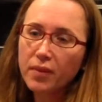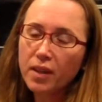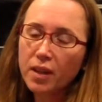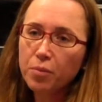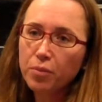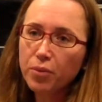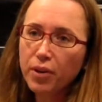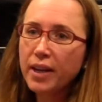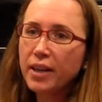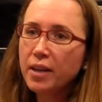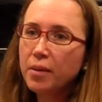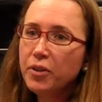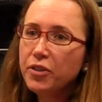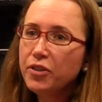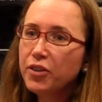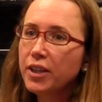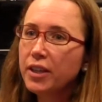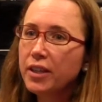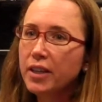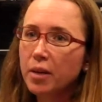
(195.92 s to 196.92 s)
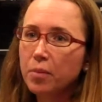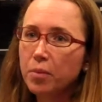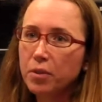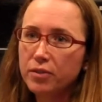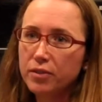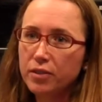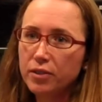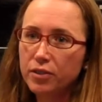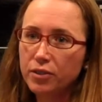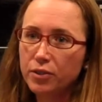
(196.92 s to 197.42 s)
Brain imaging
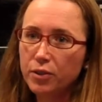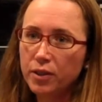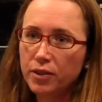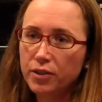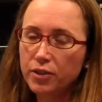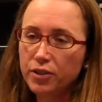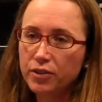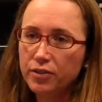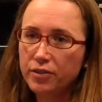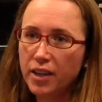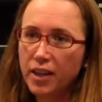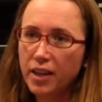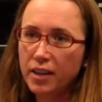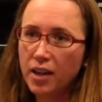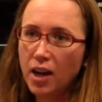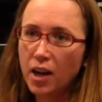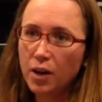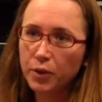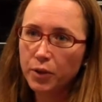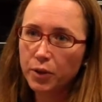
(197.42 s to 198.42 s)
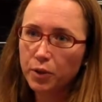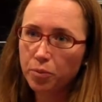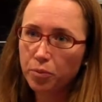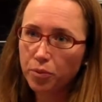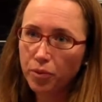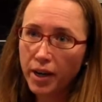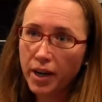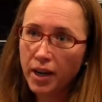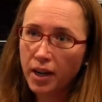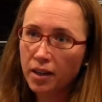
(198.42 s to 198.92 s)
enables us to understand how your
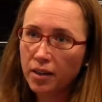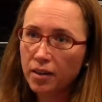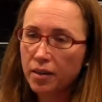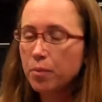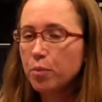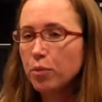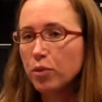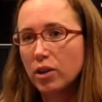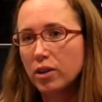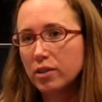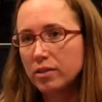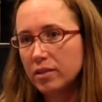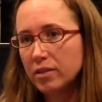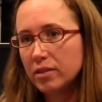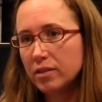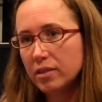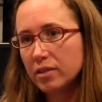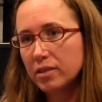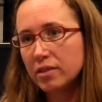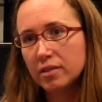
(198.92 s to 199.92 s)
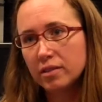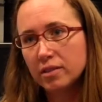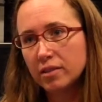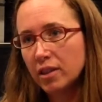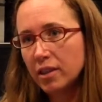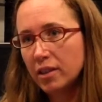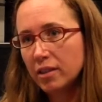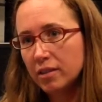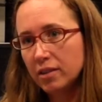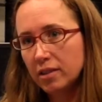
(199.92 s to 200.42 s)
brain processes
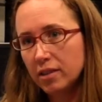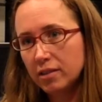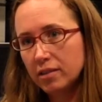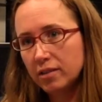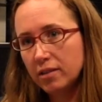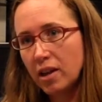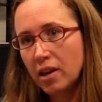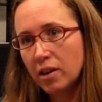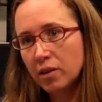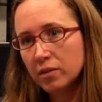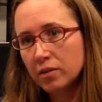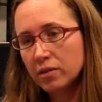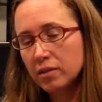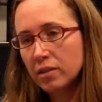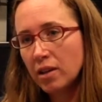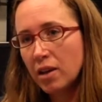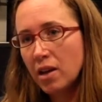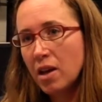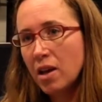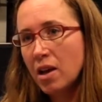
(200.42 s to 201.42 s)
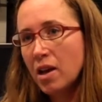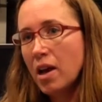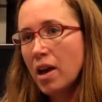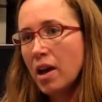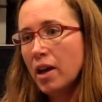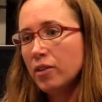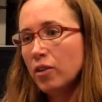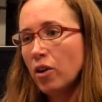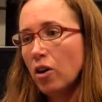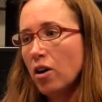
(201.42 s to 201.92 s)
these sounds,
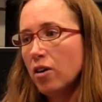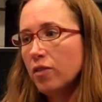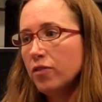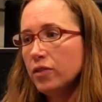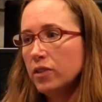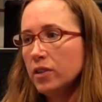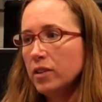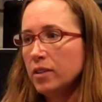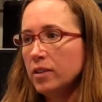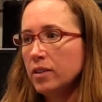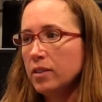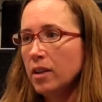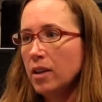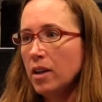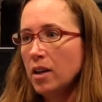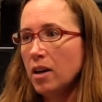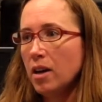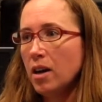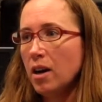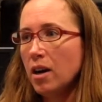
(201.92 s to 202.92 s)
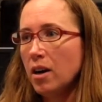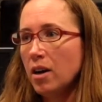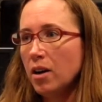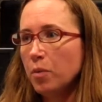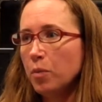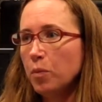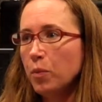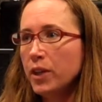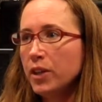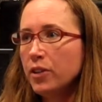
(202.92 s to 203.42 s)
and often
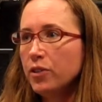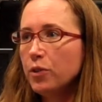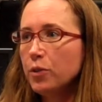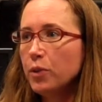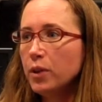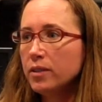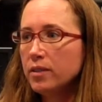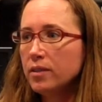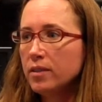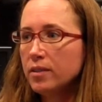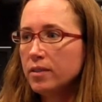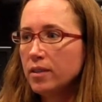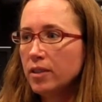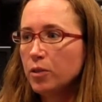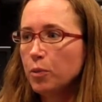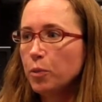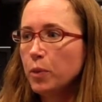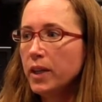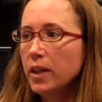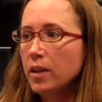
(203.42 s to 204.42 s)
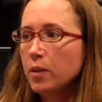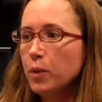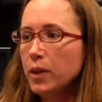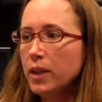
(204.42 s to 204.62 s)
we do it in the sense that we